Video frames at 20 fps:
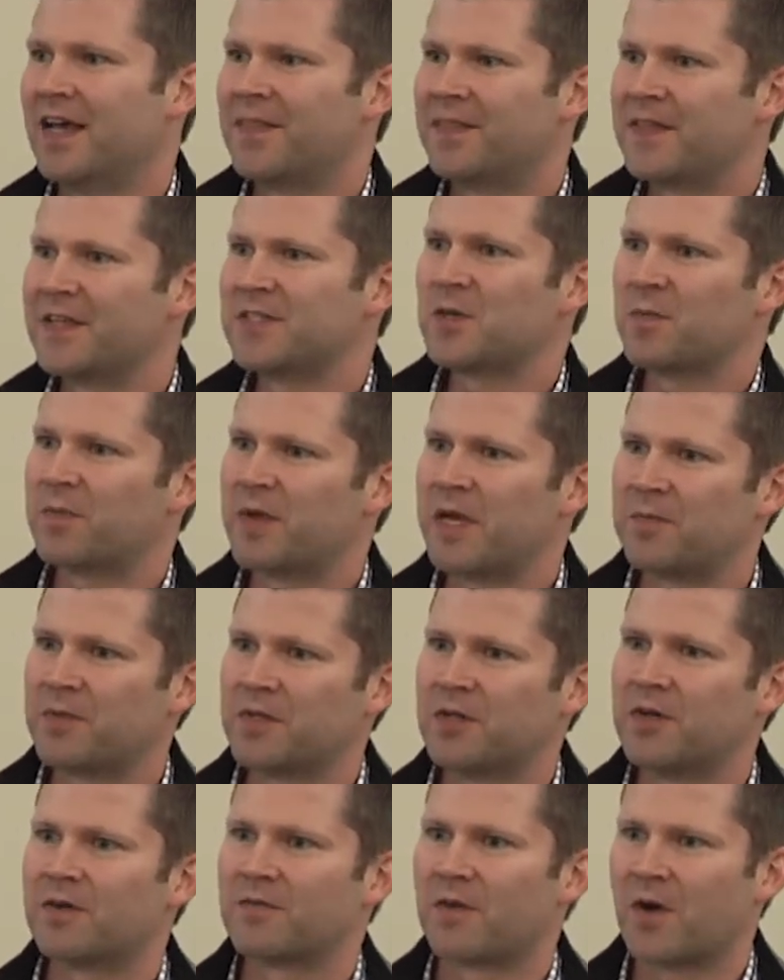These are people
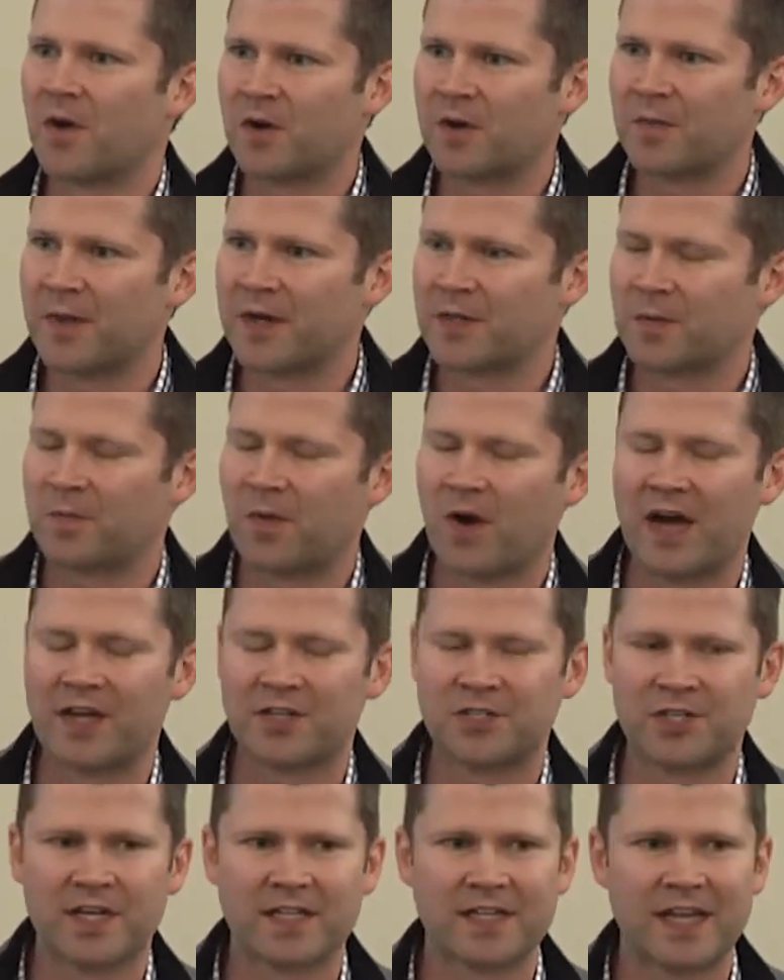who have heard about the
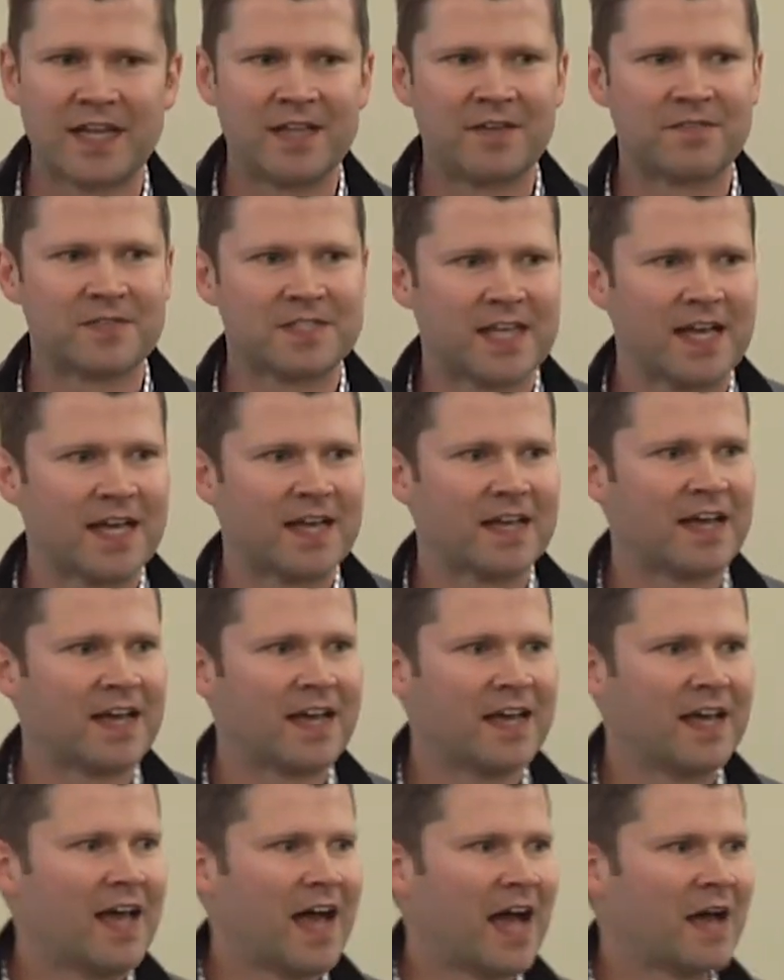project, and they've said,
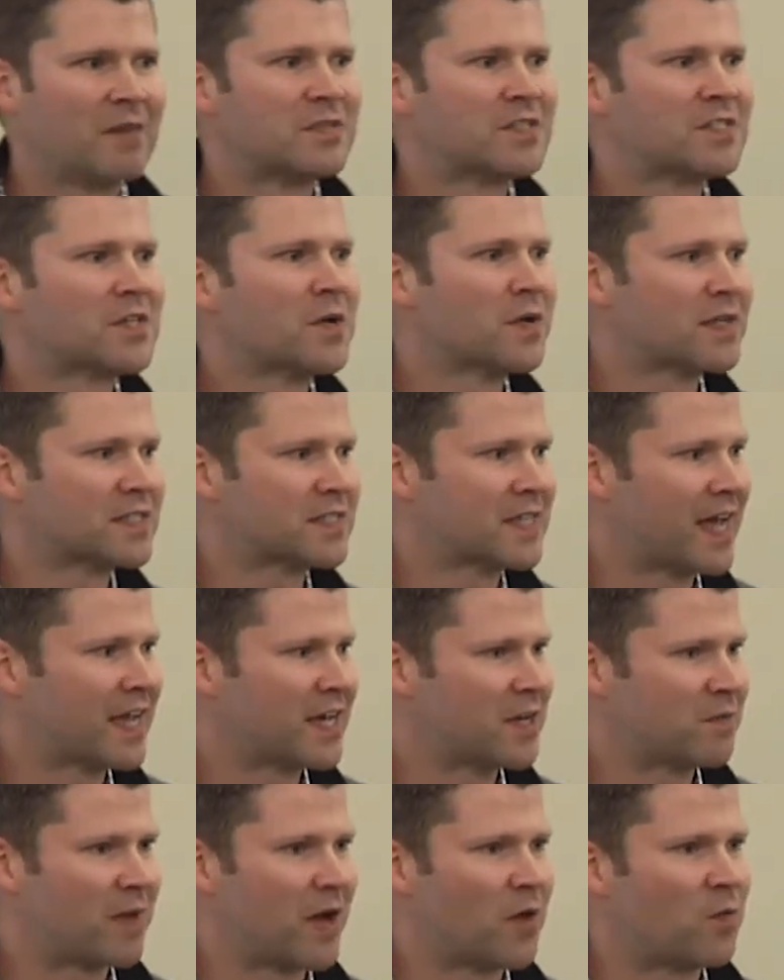I'm so
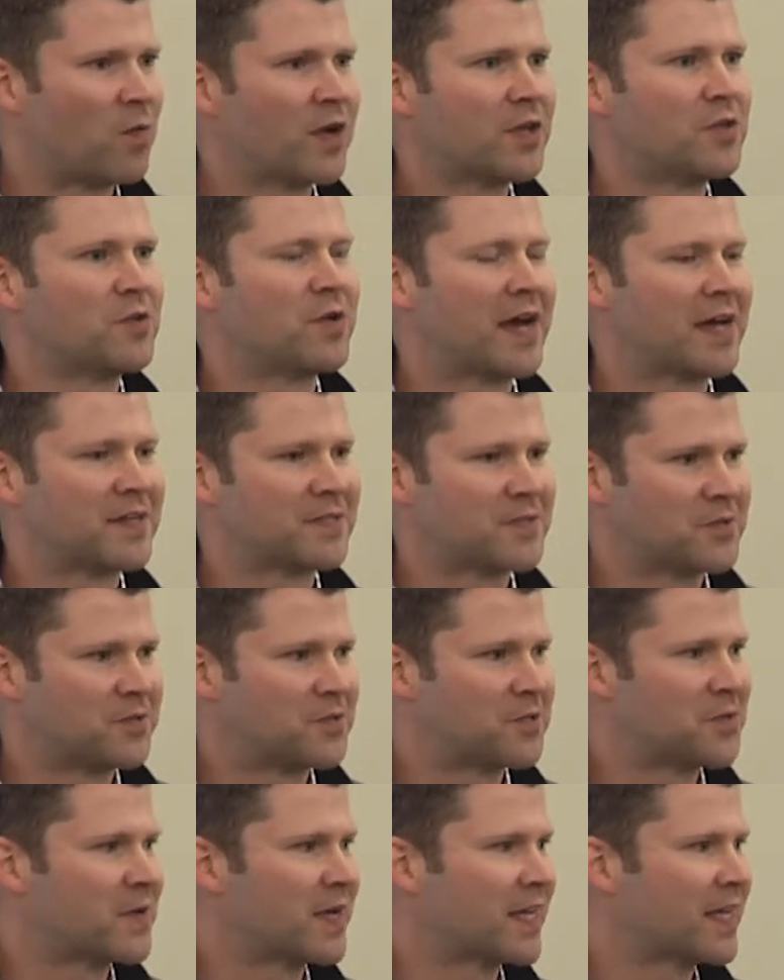excited by what you guys are
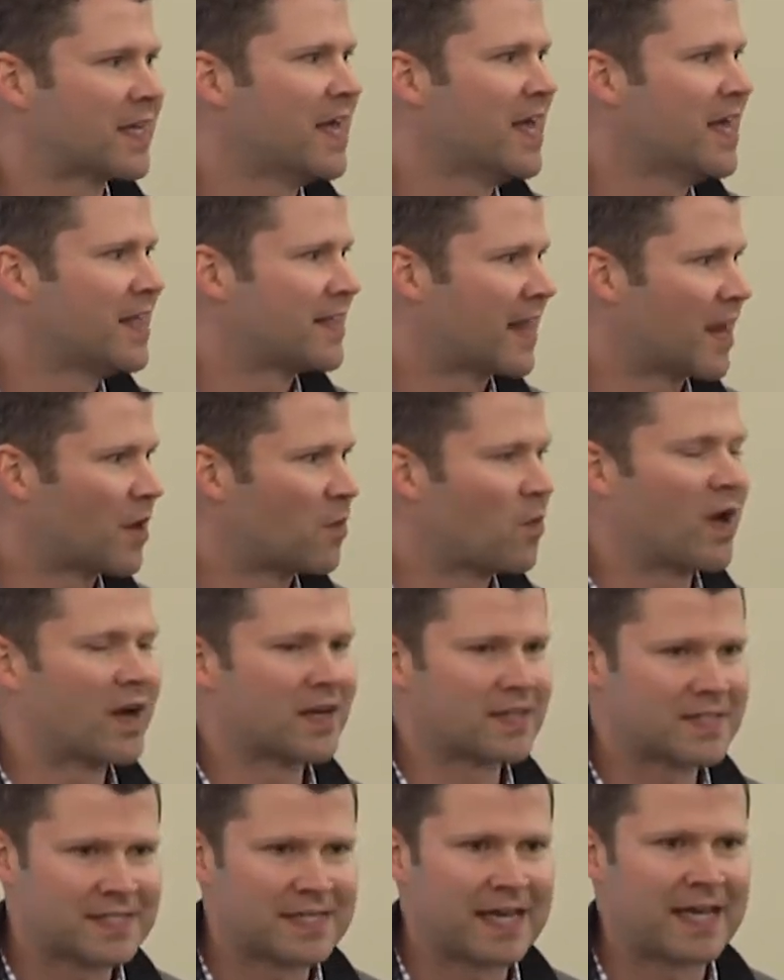doing that I want
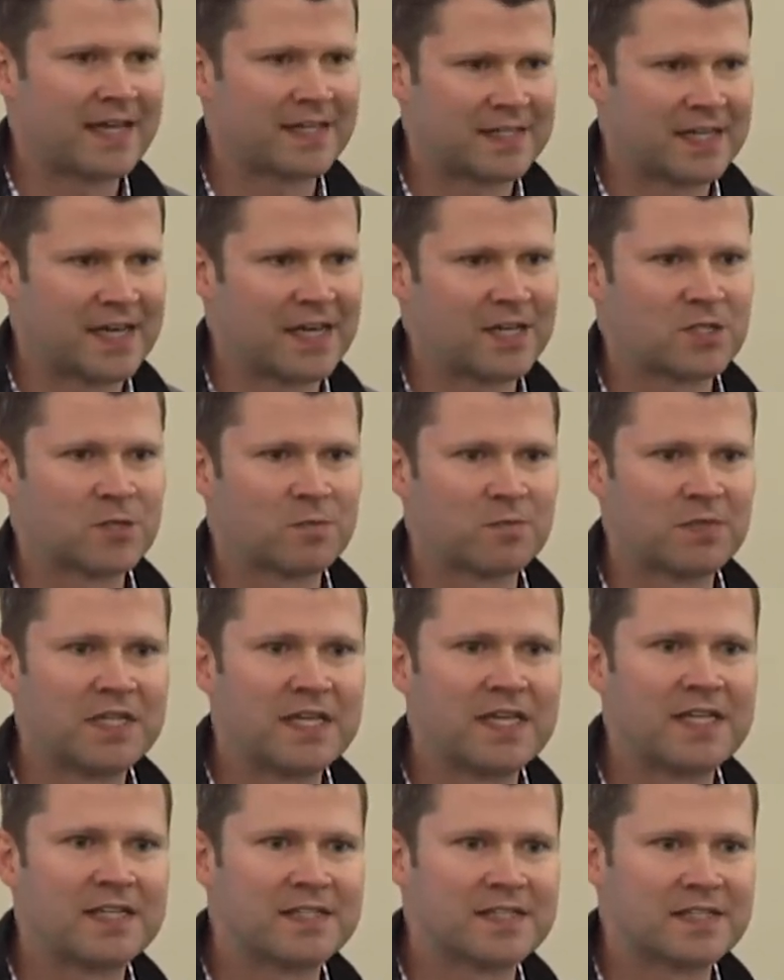to stay in touch.
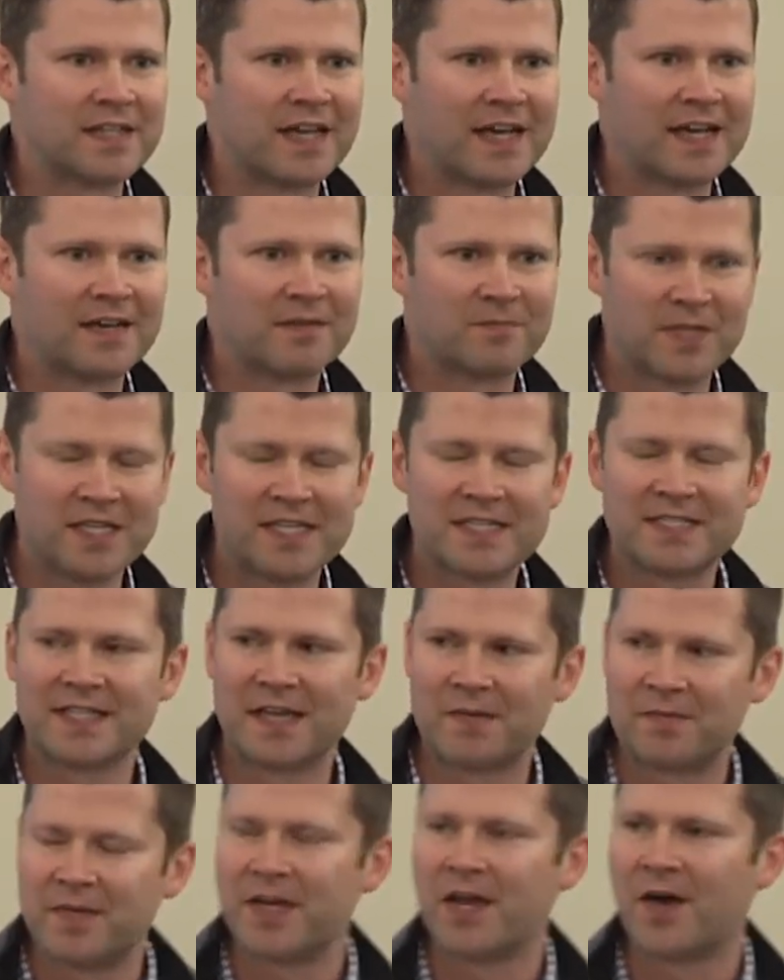Please, please
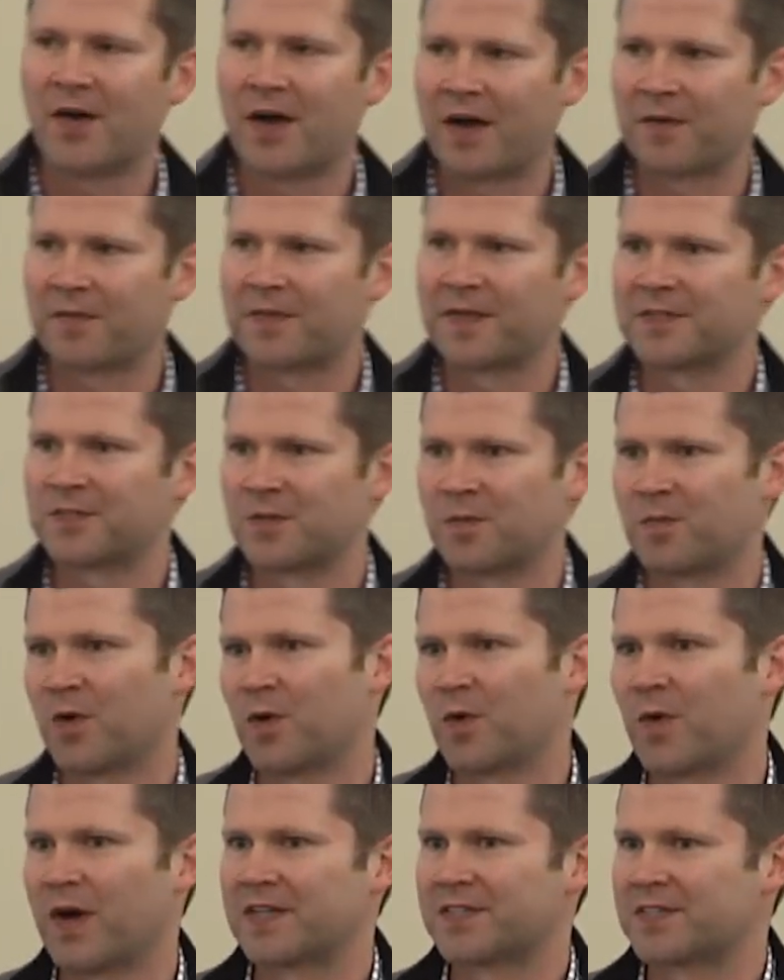let me know how things are
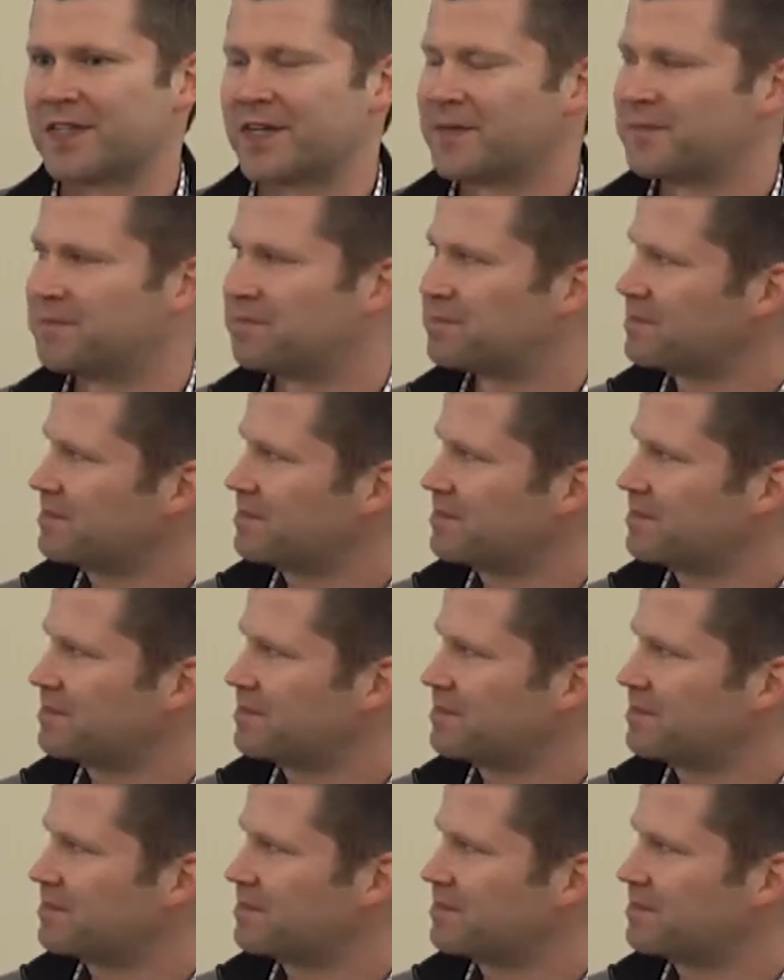progressing.